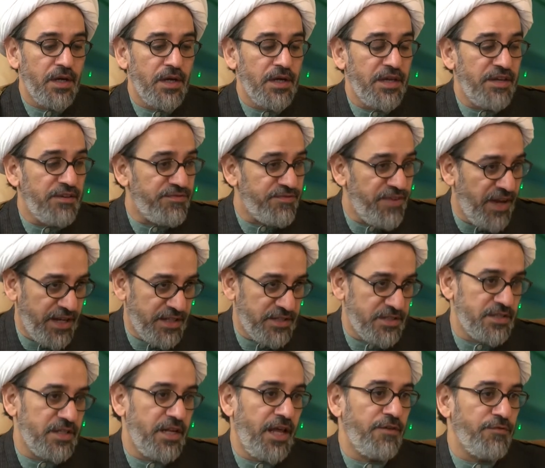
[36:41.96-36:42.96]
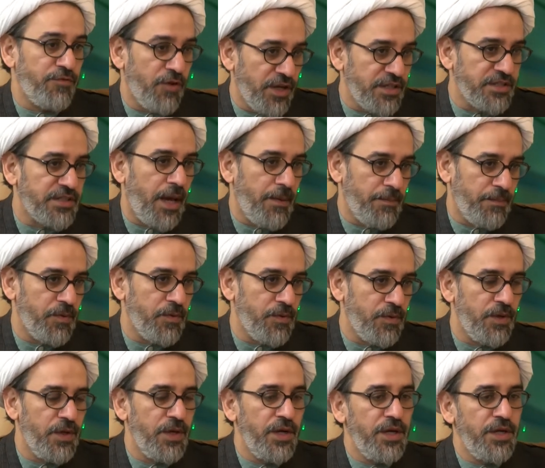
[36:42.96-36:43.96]
effects. Like, for example,
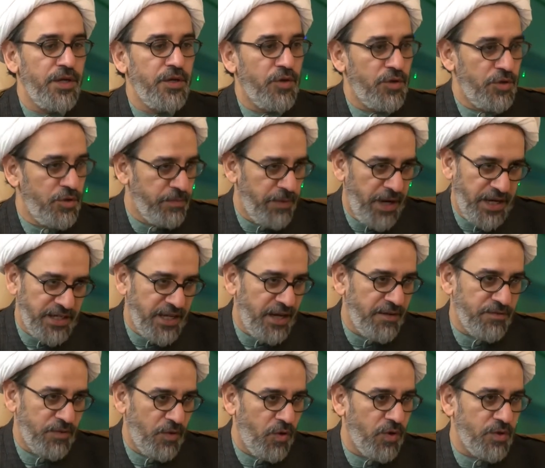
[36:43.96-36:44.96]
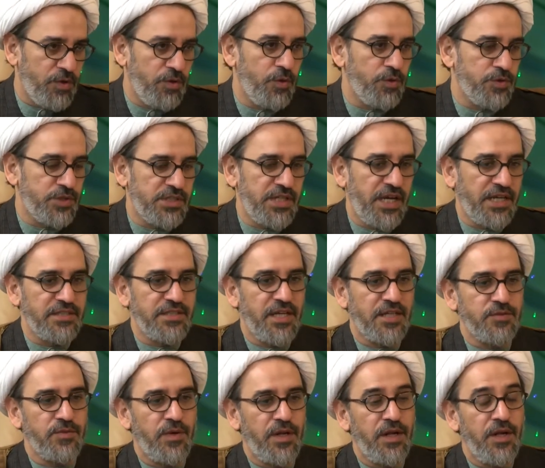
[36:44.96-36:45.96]
you know, you might have got those texts
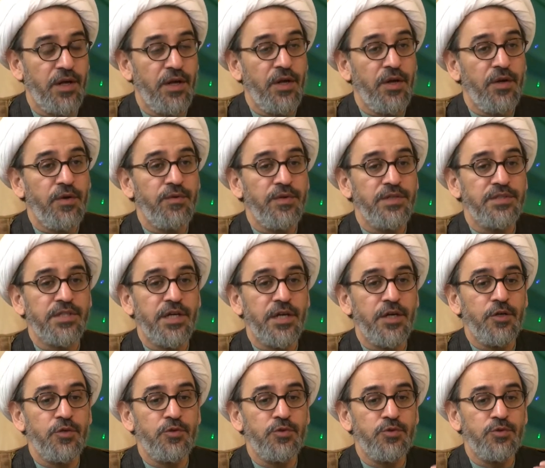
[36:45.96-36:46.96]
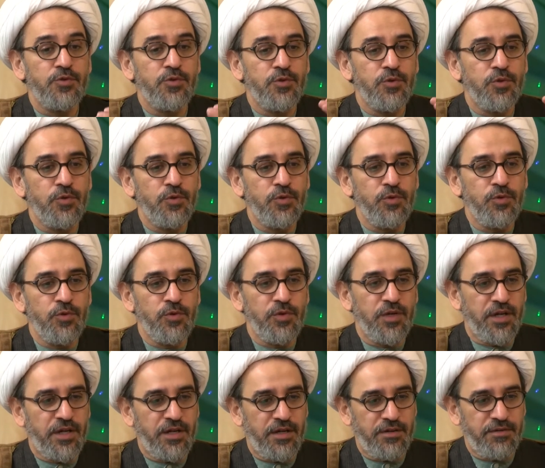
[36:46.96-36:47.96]
as well. We say
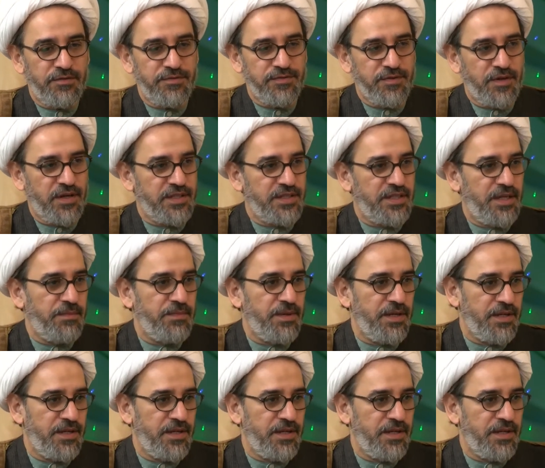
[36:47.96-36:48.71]
Zuhure Fatime